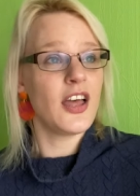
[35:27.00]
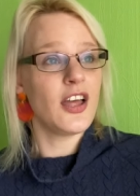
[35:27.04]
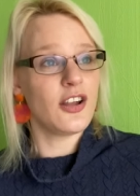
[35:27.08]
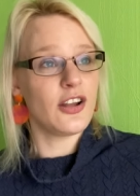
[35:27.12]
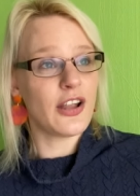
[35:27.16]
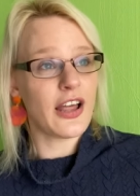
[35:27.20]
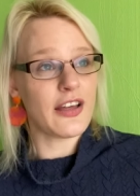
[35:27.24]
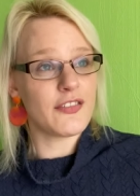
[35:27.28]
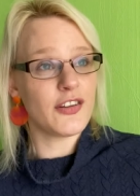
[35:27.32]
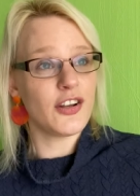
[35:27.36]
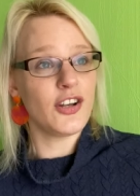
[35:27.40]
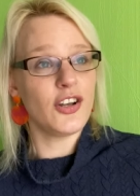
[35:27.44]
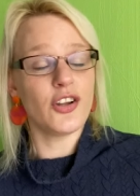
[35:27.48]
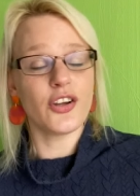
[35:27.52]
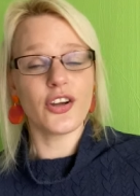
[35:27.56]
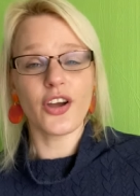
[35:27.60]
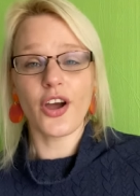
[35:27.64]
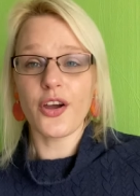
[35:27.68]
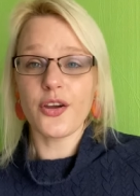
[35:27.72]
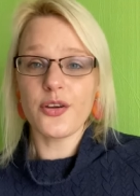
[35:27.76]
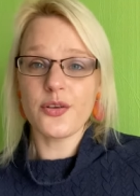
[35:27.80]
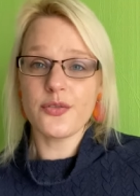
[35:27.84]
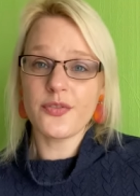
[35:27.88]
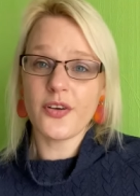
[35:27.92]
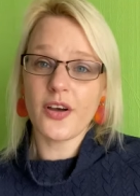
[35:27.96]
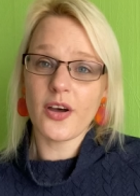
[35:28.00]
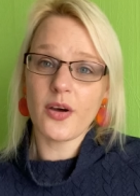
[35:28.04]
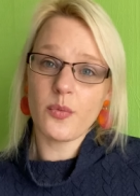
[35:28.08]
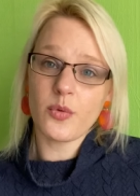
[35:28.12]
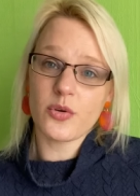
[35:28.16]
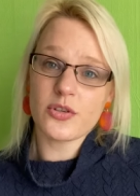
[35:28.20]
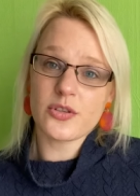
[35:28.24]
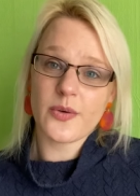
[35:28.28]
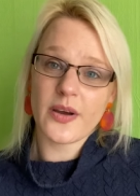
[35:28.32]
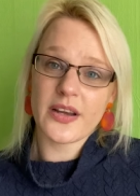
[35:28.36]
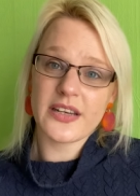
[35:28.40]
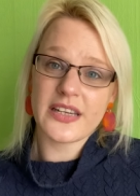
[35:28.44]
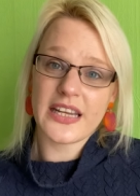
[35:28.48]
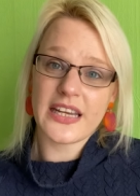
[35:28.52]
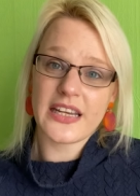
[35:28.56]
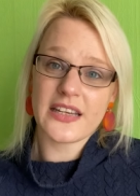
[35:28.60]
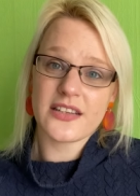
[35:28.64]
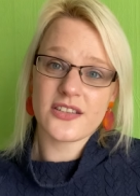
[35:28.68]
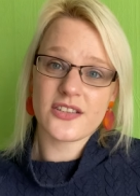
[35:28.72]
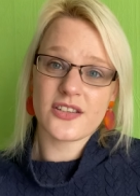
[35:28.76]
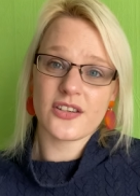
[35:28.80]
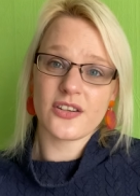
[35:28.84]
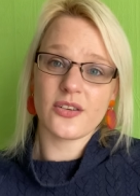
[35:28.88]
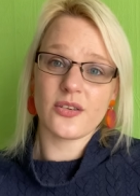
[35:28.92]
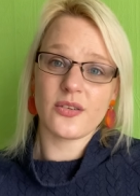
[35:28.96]
have a look over, what do I need
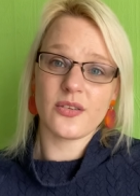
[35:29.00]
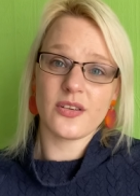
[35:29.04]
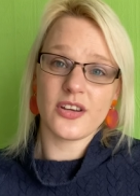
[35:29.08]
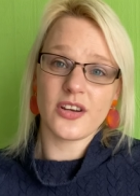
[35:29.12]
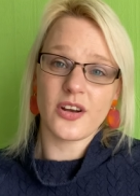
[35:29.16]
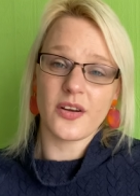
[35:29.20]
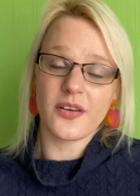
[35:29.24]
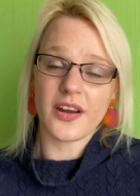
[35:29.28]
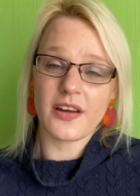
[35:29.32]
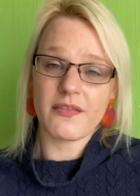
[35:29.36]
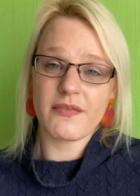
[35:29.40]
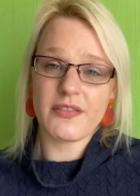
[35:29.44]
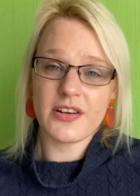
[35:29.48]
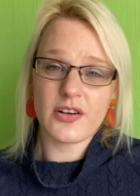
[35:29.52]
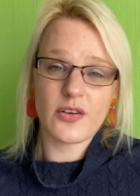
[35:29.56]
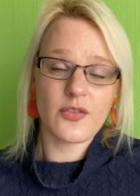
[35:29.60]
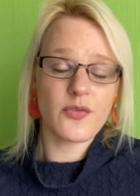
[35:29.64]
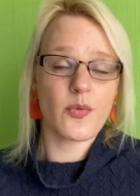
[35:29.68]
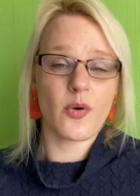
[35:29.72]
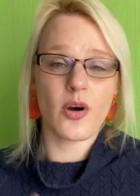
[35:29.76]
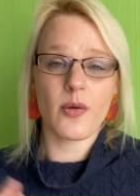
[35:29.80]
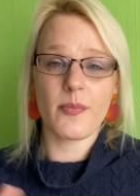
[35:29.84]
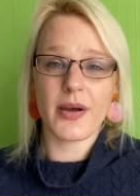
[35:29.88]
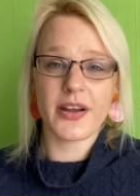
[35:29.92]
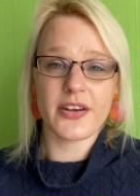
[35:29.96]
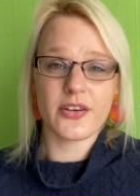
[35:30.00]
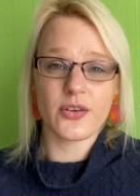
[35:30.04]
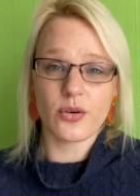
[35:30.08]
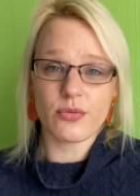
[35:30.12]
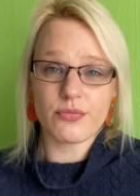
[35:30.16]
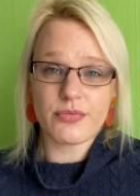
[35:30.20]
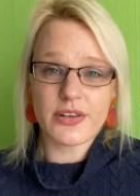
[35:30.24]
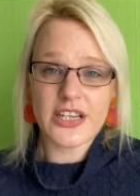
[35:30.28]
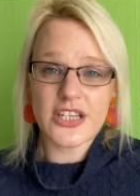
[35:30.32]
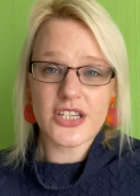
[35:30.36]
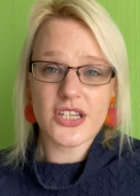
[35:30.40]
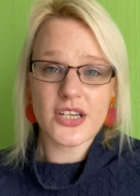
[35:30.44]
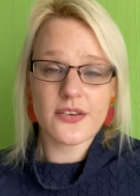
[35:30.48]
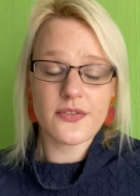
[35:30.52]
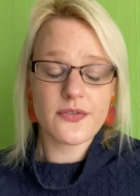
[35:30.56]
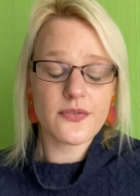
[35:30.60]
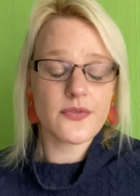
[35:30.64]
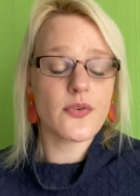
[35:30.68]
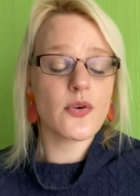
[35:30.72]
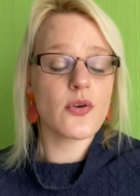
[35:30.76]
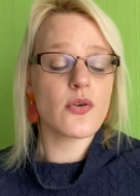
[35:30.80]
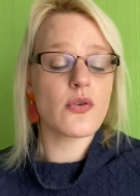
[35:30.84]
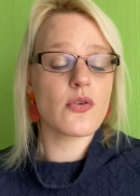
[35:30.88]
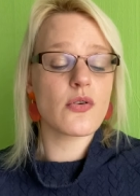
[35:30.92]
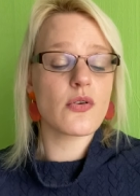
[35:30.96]
to, you know, get rid of? What am I not reaching
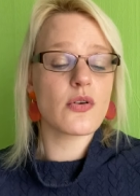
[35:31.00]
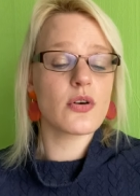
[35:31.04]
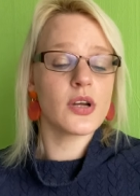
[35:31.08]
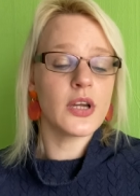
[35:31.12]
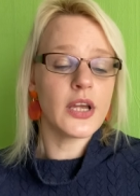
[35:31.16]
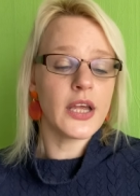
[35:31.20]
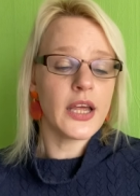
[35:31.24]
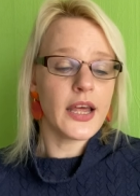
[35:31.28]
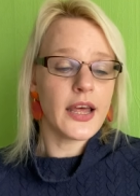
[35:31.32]
for?